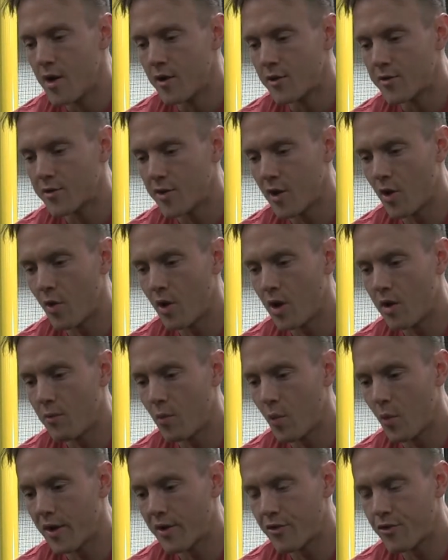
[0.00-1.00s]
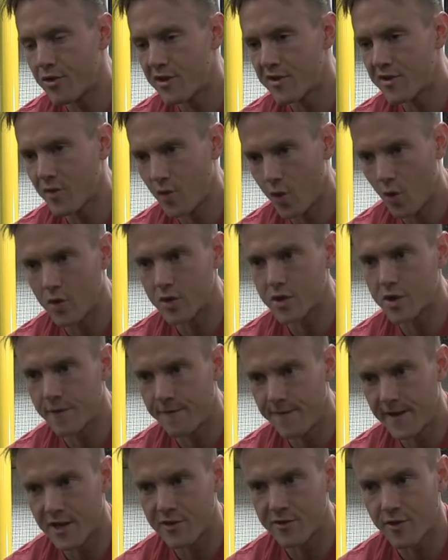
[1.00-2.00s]
So when Chris launched
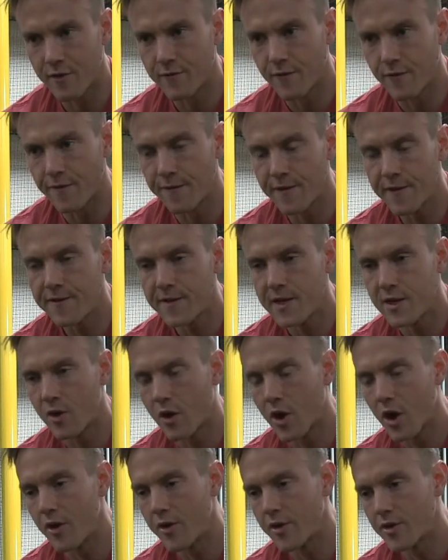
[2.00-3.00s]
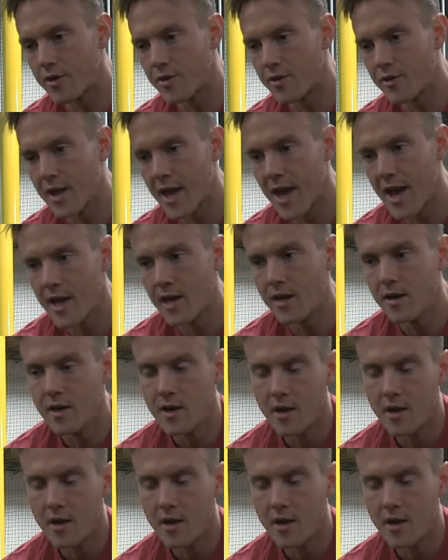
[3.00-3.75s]
fitnessover50.co.uk